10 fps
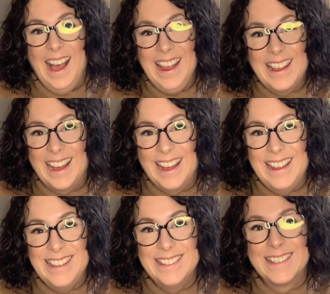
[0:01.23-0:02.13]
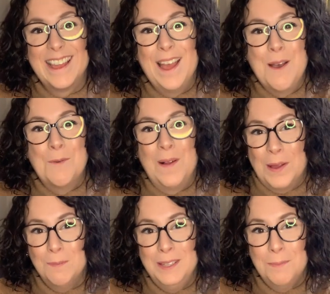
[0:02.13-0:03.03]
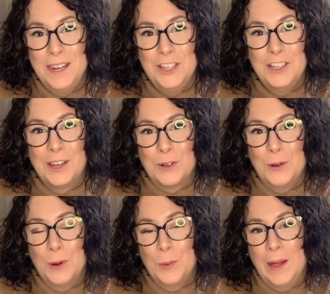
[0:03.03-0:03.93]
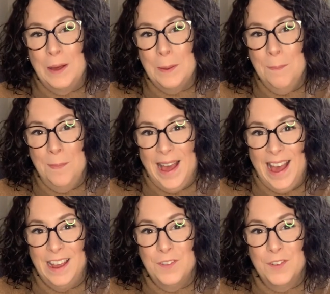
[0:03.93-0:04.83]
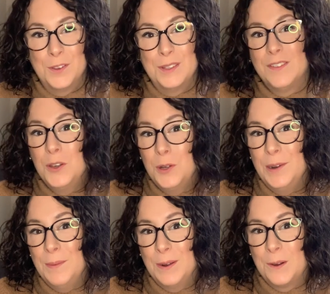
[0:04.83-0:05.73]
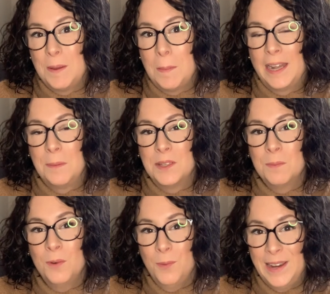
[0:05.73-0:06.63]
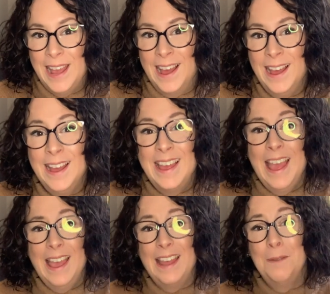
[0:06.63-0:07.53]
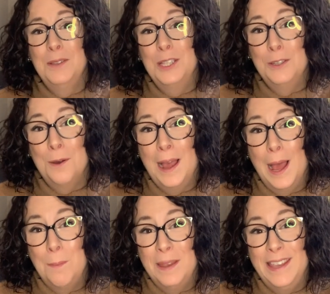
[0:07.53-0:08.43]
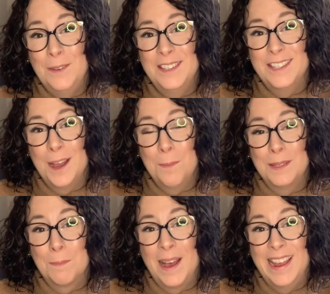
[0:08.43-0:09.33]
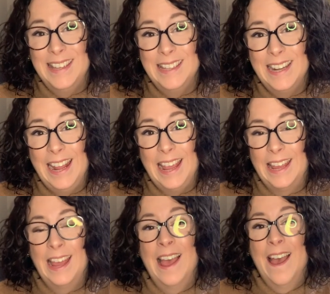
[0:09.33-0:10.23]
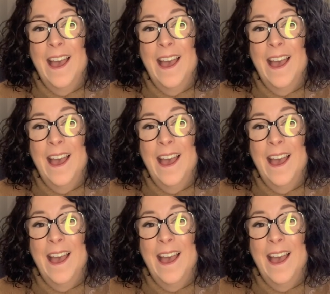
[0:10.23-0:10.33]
Hi guys, welcome to my channel, or welcome back. For those of you who don't know me, my name is Maria, and I'm so happy you stopped by today.